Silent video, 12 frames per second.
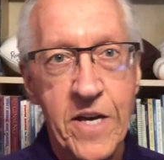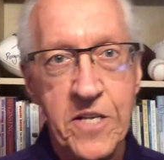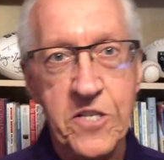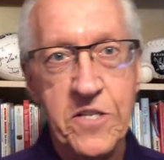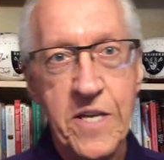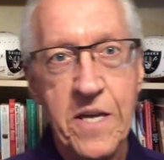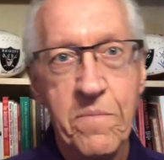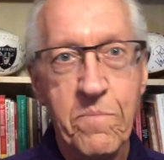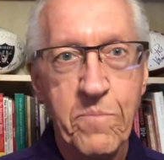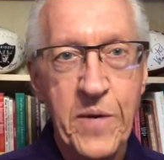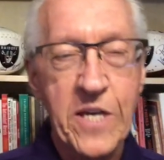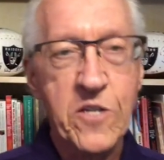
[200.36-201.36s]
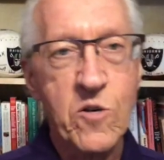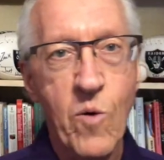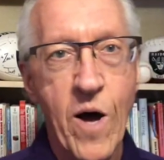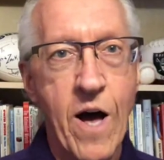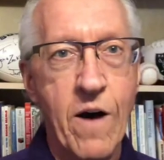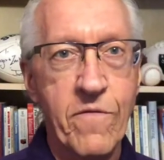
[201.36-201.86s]
It's the B
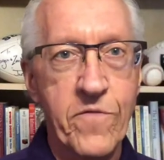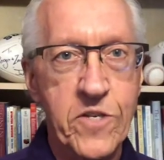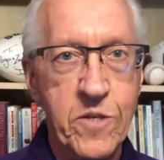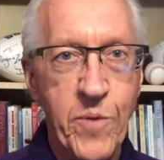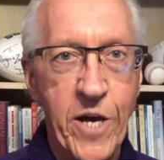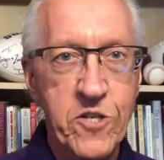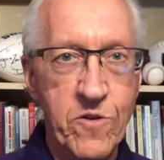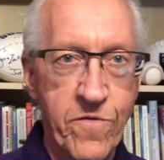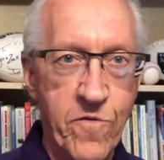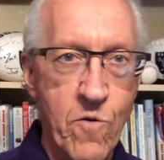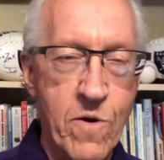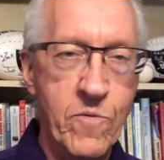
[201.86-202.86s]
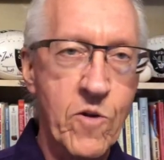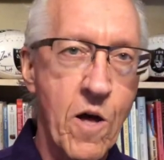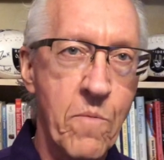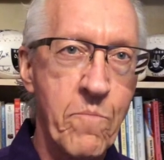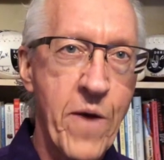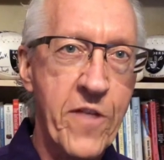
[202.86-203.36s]
twelve, the special form
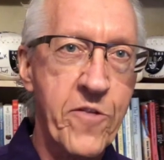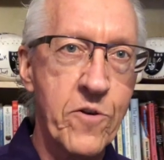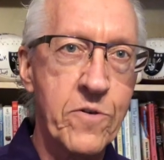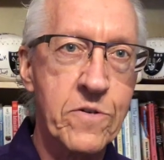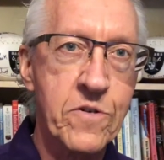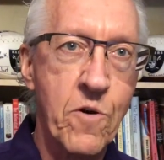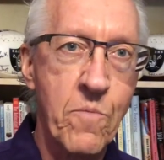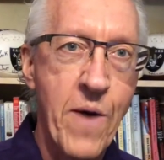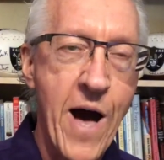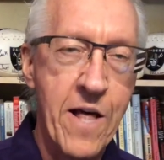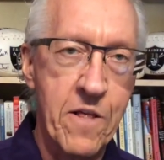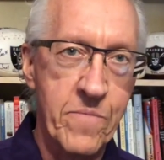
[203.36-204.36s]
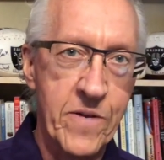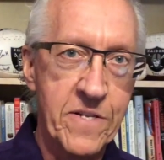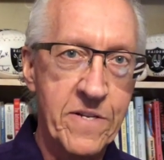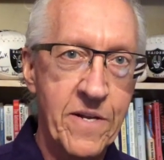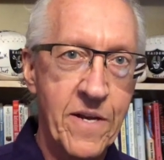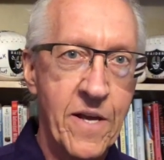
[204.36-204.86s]
called
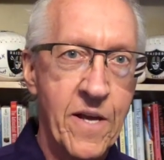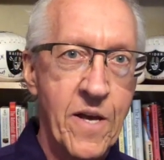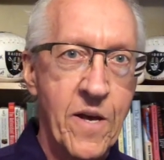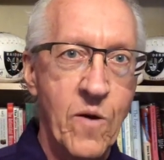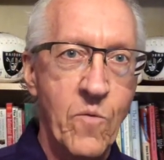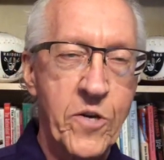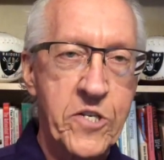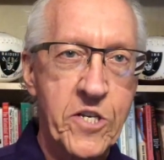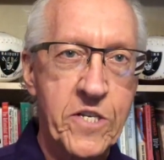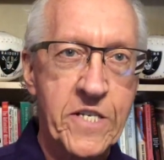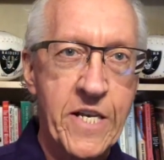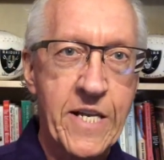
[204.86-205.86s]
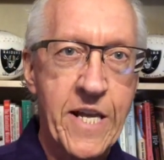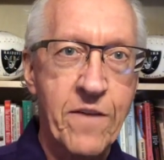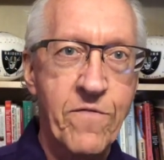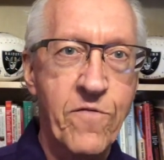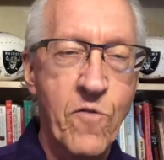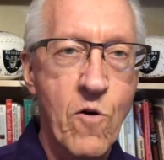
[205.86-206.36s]
methylcobalamin, which is in
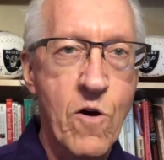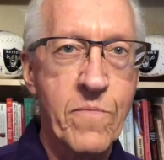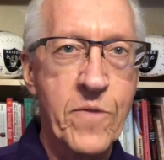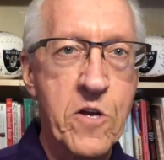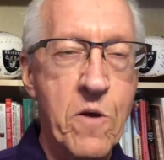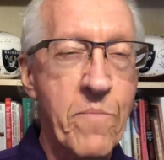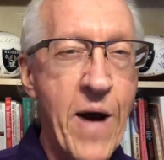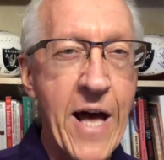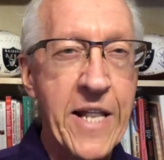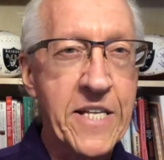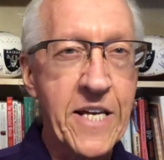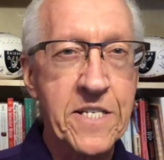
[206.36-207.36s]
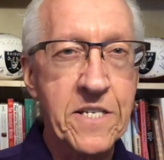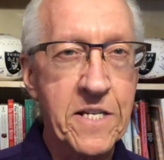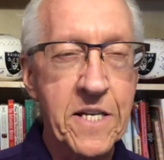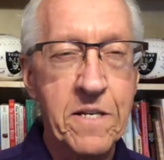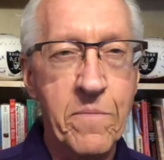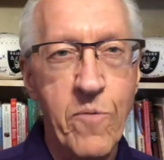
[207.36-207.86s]
a form that your body doesn't
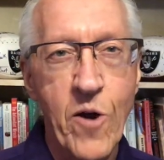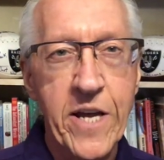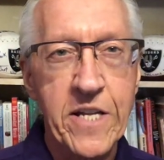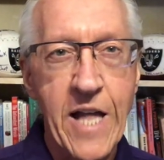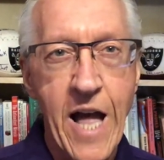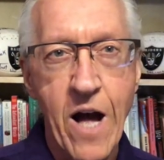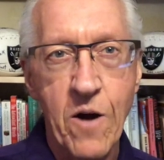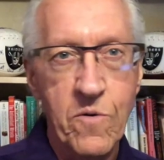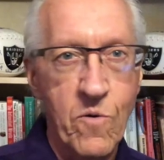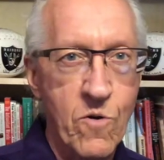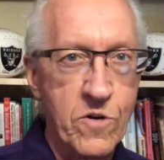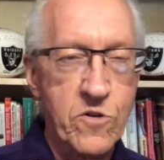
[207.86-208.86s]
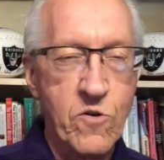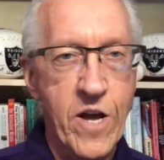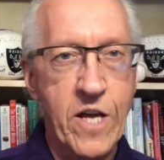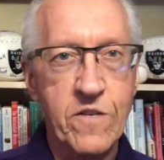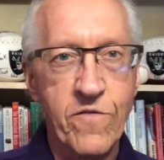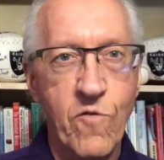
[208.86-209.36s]
need to break down or
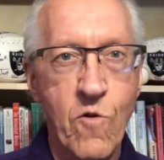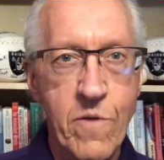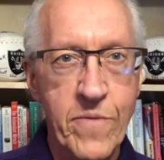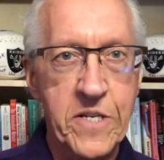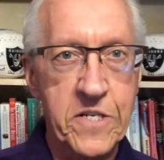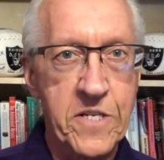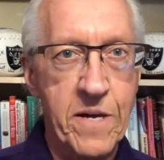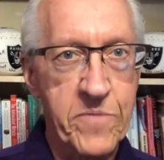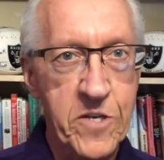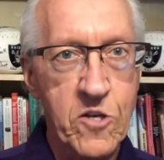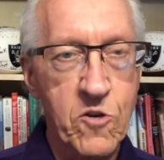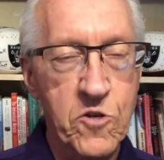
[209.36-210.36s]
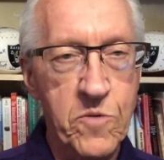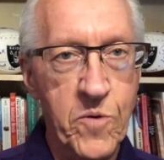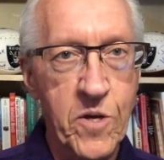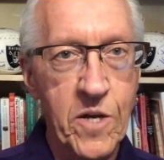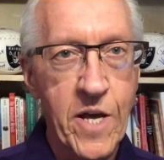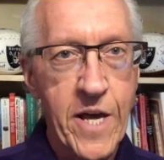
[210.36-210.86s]
transform into something
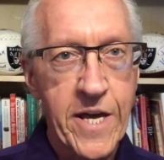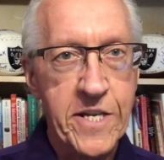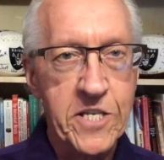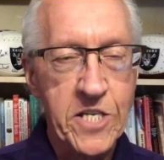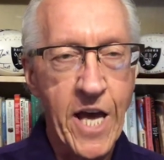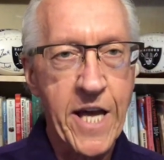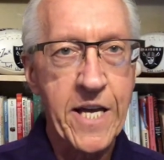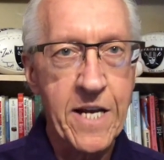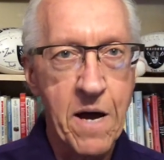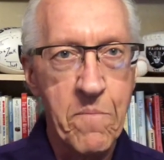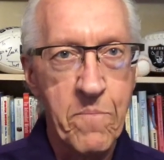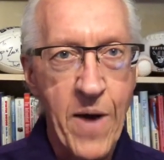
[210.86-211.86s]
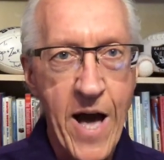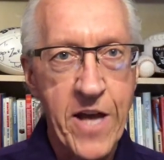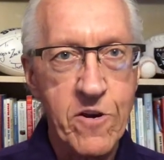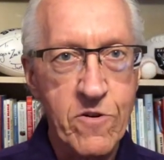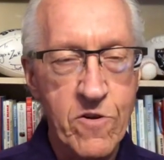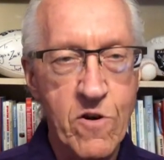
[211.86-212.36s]
usable. It's taken up by
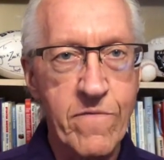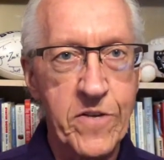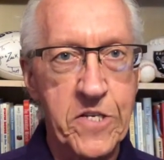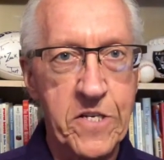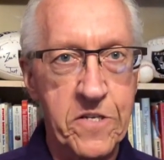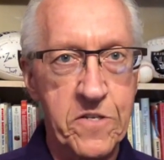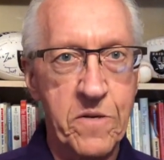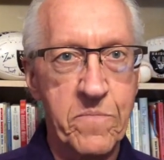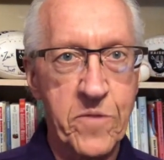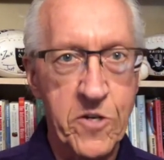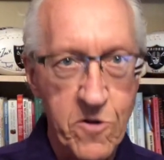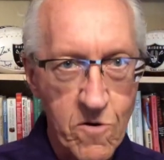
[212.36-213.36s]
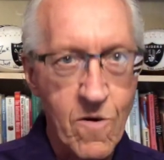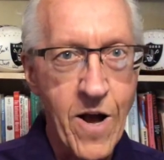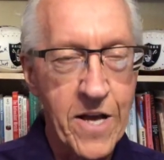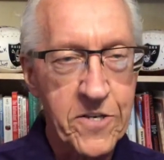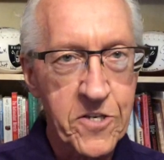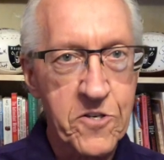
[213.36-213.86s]
your nervous system, the
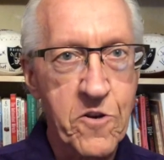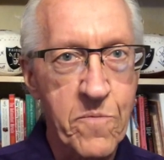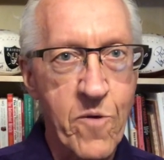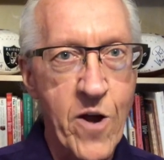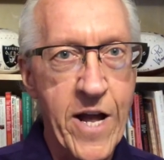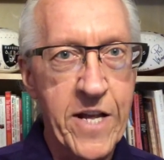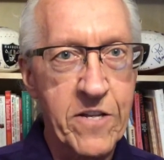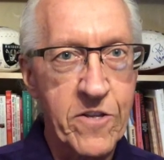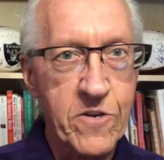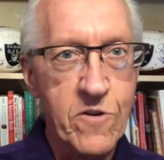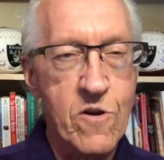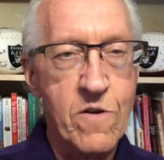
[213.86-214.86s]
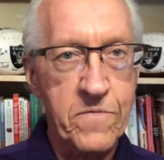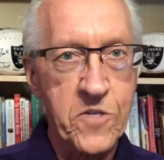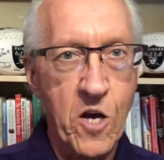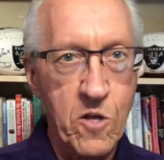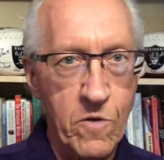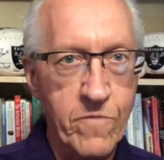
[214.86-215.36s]
neurons in your brain and the nerves
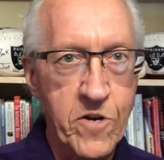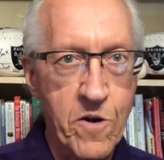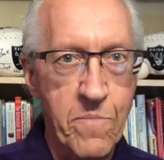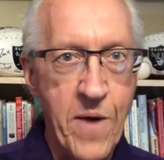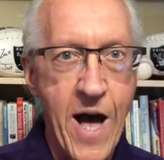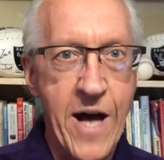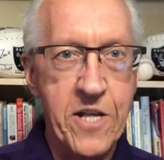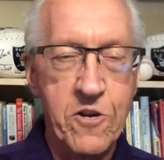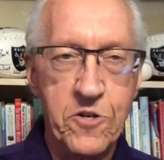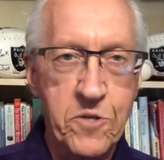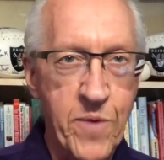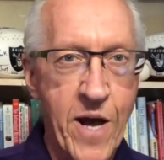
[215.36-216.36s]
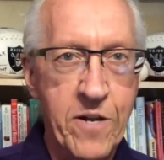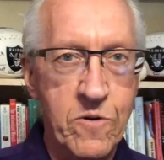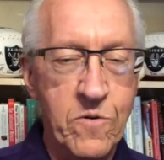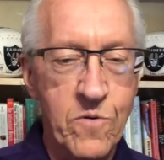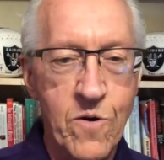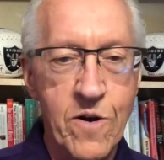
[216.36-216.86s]
all over your body, your
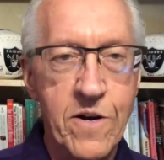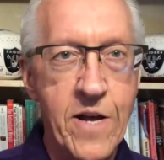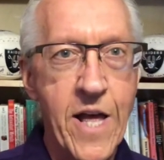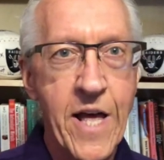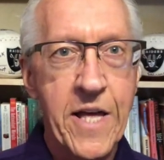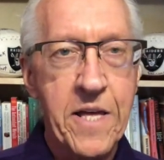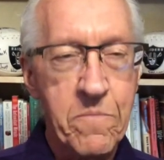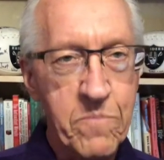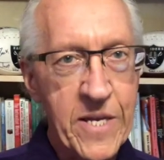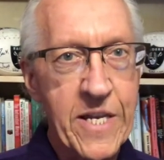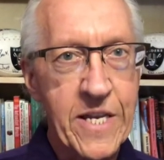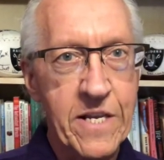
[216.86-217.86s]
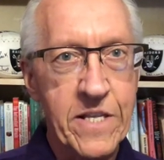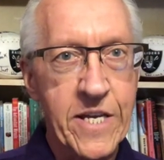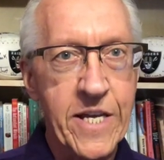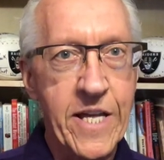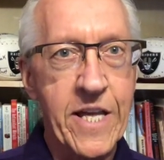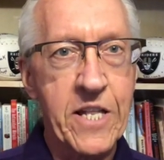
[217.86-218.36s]
spinal cord,
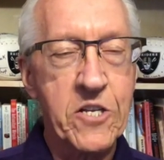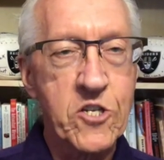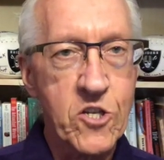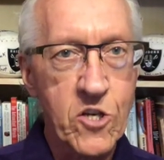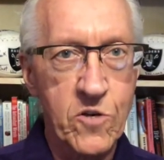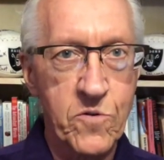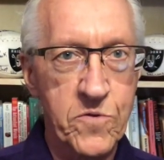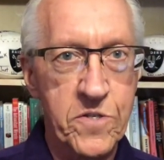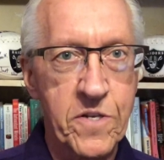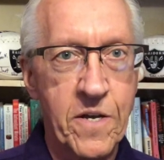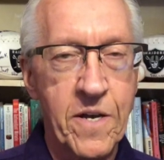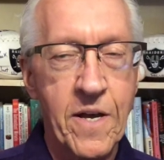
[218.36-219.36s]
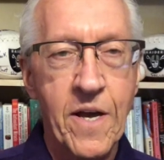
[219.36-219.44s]
immediately, and it's used.